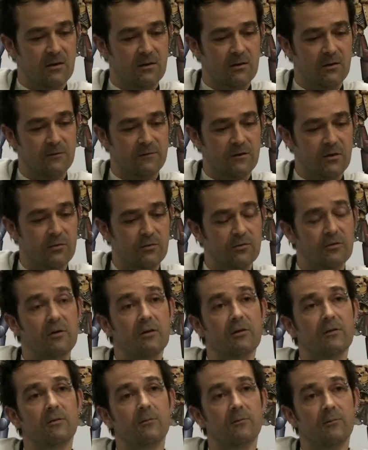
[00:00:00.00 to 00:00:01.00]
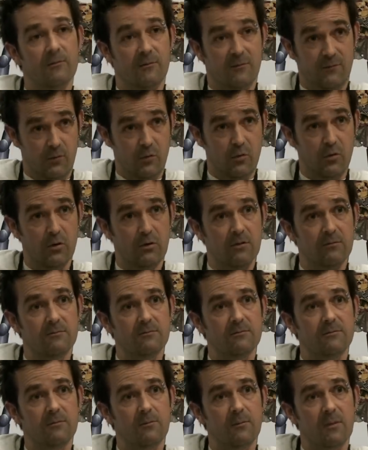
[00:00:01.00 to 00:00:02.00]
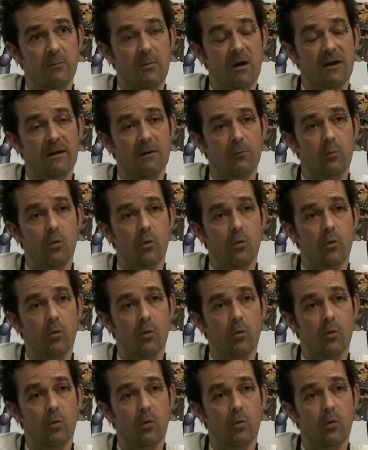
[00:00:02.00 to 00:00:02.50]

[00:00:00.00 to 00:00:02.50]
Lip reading: Lufthuren for the Badab